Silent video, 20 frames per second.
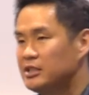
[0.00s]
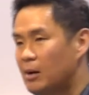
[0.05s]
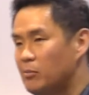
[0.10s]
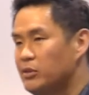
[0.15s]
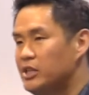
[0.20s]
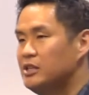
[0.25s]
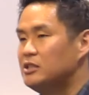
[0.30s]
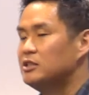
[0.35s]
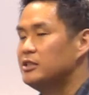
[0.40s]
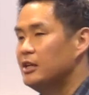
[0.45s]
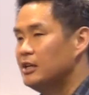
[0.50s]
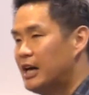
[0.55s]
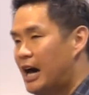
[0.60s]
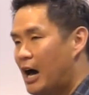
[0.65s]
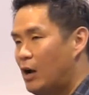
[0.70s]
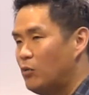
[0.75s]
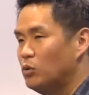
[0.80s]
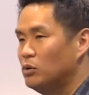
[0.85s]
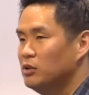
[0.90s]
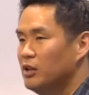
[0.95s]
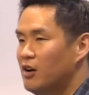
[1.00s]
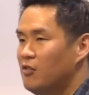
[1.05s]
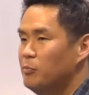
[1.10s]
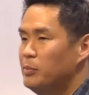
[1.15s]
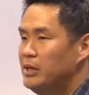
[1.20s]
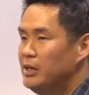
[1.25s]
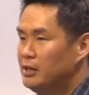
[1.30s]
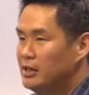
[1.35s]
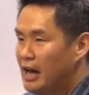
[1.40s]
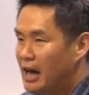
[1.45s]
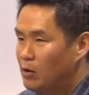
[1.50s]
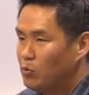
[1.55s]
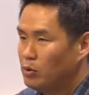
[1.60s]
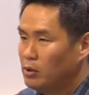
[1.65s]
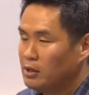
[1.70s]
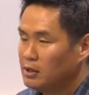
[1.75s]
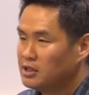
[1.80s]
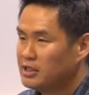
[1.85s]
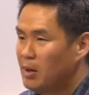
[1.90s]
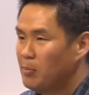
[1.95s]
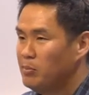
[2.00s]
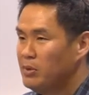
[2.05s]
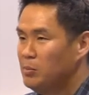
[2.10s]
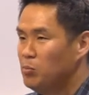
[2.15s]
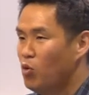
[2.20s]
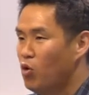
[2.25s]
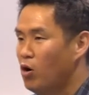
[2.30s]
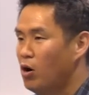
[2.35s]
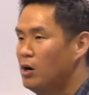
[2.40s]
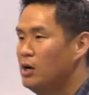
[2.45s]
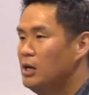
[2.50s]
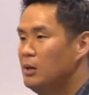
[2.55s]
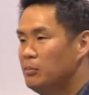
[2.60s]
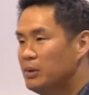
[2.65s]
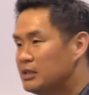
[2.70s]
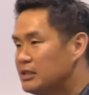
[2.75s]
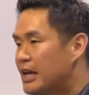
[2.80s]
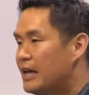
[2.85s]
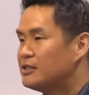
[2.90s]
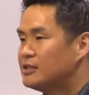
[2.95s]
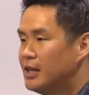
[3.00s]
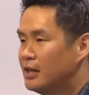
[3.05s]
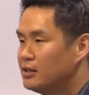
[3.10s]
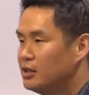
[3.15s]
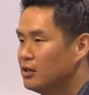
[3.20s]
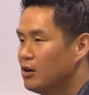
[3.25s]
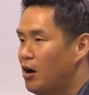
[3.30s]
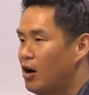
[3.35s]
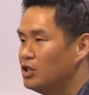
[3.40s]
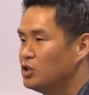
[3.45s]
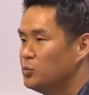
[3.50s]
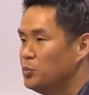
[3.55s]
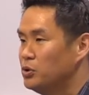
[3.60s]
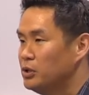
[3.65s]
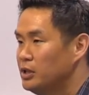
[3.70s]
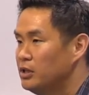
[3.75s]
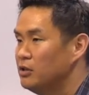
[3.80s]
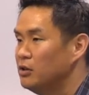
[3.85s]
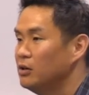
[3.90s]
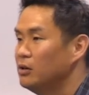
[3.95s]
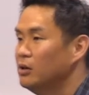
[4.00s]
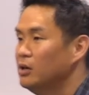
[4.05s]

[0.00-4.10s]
I'm this, then God will love me, God will accept me more, because that's not the gospel either.